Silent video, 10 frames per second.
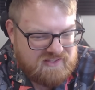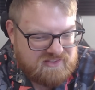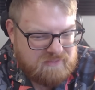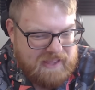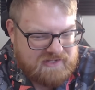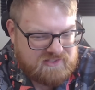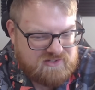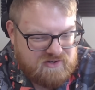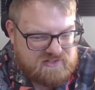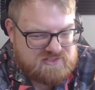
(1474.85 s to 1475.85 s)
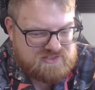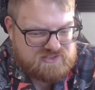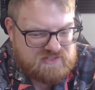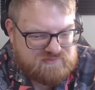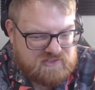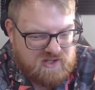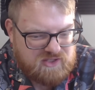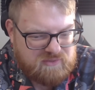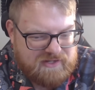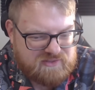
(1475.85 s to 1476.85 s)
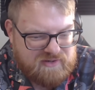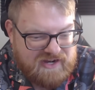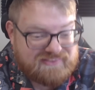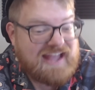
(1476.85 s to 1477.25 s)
The back of the card is shifted all the way to the right.